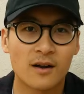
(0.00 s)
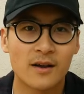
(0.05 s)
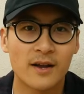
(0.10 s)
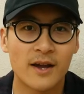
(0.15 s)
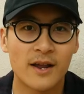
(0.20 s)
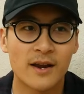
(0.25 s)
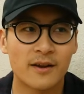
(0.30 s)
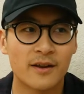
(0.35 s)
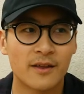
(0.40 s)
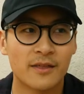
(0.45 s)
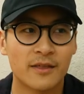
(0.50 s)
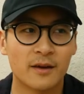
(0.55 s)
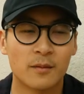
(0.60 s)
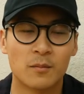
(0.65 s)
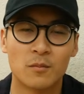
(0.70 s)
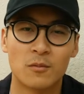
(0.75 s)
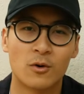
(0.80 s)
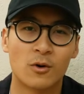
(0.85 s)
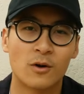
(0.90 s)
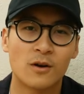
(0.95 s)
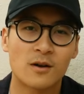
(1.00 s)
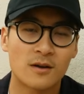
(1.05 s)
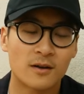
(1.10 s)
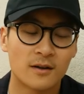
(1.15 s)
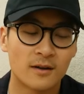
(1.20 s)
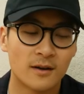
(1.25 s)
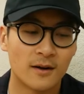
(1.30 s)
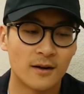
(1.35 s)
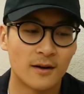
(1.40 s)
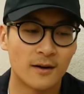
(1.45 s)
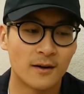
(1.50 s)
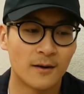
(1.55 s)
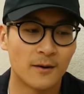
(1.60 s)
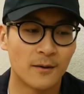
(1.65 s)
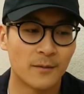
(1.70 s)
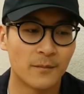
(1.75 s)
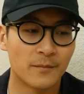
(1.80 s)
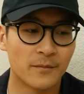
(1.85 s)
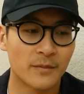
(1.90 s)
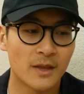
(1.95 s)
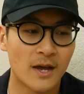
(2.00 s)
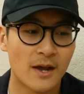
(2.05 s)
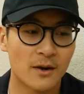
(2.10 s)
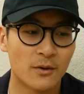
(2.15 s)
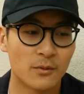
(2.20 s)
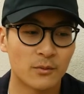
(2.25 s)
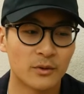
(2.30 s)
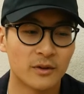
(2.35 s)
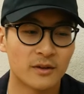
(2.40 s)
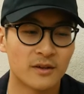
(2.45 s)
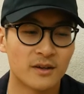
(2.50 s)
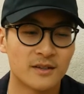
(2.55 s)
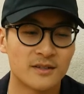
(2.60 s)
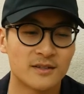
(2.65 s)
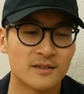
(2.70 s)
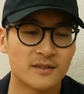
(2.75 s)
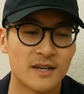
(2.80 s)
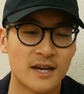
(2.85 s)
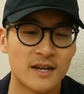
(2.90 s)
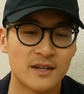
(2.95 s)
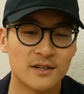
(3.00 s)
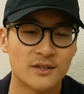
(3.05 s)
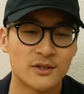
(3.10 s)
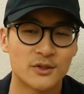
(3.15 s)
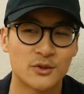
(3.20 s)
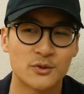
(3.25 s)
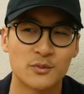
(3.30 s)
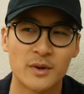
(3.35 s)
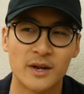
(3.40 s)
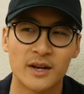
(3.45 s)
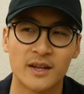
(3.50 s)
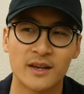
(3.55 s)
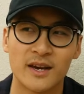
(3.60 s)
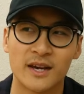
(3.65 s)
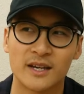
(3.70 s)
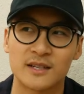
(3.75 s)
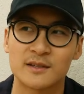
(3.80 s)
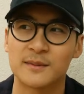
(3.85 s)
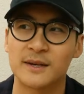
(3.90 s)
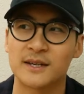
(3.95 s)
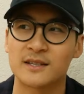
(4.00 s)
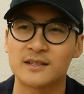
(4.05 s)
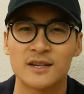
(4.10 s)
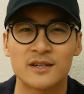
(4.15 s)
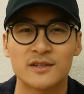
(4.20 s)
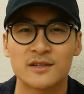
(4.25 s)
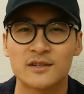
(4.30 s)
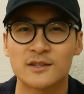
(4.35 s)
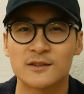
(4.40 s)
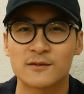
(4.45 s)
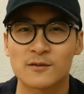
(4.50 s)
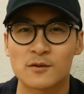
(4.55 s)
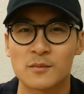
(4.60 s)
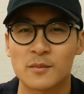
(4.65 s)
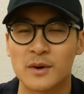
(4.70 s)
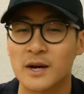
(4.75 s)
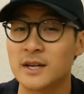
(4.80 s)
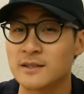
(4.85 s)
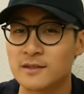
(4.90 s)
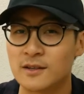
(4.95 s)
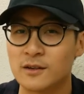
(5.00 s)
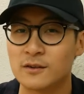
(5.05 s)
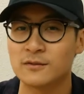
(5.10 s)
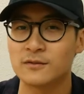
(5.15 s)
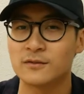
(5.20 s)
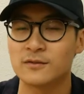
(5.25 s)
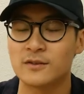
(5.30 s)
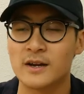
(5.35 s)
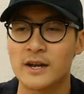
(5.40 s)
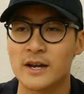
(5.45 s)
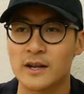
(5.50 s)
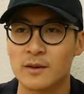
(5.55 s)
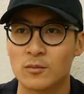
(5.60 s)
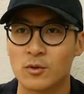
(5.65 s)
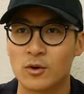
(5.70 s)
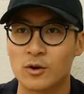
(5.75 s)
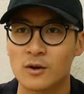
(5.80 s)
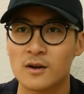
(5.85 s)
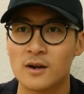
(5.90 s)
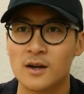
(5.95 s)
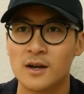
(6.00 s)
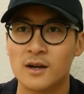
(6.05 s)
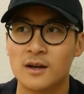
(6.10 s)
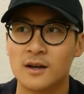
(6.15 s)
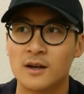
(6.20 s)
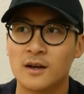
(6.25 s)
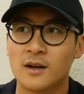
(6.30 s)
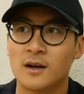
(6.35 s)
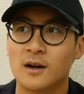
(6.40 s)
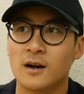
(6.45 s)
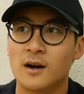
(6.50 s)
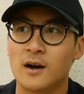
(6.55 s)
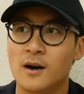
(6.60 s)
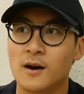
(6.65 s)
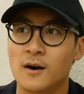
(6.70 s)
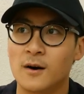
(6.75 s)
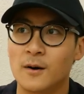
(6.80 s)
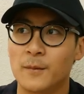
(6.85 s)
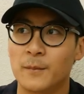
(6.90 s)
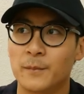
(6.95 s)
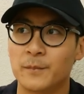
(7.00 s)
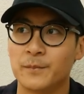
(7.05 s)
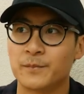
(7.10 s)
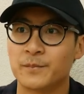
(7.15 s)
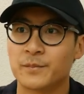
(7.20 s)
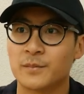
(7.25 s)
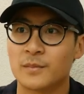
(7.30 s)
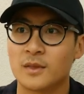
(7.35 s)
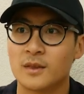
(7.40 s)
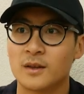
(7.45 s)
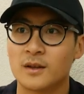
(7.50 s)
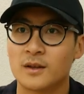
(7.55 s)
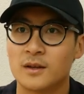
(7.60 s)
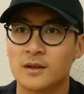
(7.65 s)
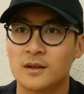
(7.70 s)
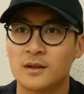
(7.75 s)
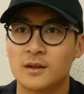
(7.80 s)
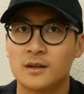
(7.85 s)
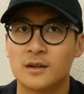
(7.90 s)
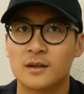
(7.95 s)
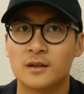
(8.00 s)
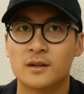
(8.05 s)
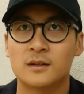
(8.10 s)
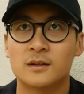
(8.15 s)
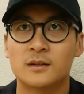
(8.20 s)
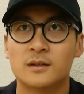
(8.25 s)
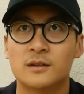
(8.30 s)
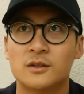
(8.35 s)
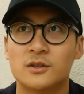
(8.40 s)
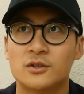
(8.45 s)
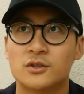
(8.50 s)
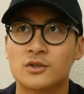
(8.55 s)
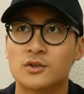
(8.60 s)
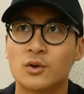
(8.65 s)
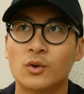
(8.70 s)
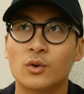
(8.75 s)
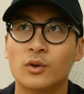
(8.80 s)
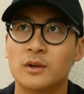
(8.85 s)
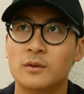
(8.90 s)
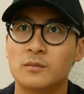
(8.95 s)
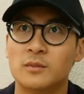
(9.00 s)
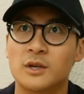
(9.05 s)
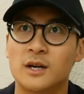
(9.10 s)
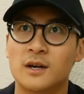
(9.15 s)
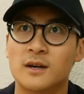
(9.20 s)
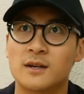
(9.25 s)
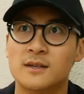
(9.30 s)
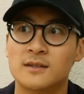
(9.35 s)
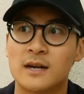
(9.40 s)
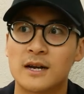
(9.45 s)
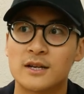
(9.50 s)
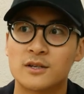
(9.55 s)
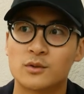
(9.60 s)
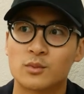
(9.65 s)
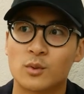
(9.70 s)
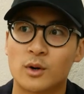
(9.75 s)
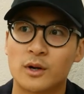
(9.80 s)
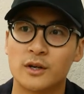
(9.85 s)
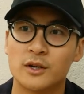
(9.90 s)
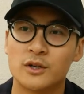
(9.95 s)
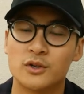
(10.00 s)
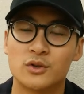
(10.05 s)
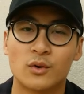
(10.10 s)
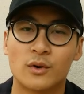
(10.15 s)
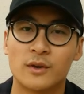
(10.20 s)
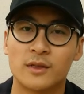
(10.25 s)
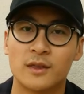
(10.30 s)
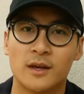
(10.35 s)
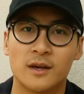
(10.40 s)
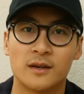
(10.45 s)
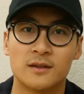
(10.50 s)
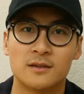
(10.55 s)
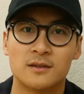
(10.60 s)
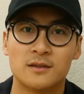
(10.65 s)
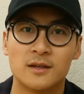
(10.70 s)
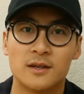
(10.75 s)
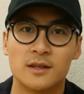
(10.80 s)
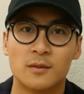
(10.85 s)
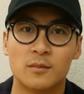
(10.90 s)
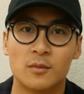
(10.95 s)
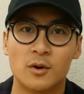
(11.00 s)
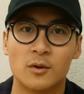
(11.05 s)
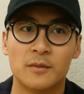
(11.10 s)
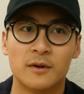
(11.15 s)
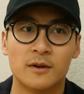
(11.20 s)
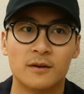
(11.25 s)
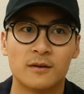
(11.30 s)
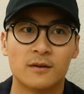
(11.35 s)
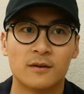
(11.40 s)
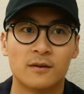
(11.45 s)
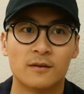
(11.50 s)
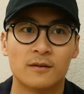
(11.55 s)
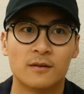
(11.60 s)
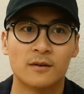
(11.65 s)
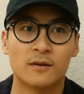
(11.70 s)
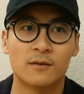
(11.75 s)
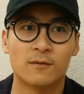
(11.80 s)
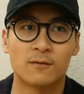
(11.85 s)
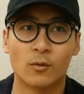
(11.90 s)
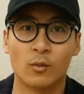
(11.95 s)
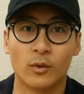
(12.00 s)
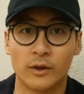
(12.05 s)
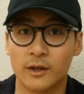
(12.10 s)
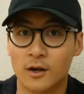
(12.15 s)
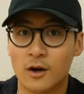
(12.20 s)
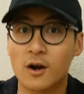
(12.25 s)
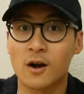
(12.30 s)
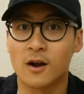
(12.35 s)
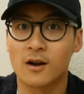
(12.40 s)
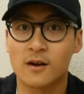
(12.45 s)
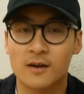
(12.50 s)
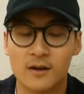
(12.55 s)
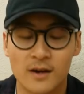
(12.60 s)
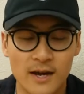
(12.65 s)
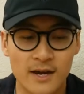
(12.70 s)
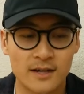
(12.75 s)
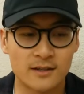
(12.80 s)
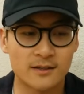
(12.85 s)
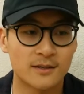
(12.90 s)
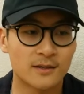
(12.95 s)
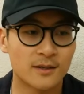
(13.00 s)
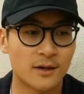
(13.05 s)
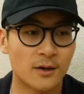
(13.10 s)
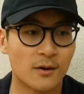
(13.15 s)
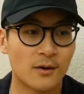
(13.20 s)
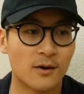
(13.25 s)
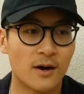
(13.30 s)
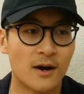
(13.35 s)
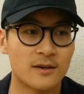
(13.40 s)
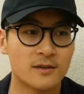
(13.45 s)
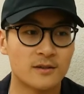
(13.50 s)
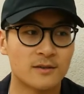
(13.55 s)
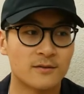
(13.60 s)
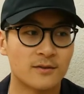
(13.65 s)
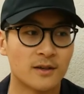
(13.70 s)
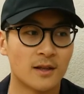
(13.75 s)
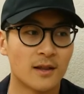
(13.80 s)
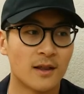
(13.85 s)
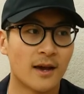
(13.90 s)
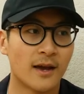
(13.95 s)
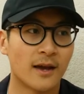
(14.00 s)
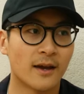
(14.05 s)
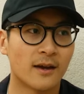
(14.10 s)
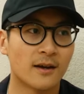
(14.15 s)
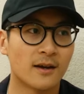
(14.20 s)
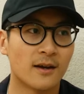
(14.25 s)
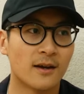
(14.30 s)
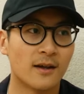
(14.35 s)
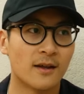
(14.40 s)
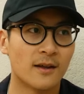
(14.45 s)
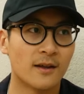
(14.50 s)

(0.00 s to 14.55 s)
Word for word: and nothing more. Um, I don't really set too many expectations for myself anymore. Um, solely because I just want to enjoy things in the moment for what they are. And so I just feel like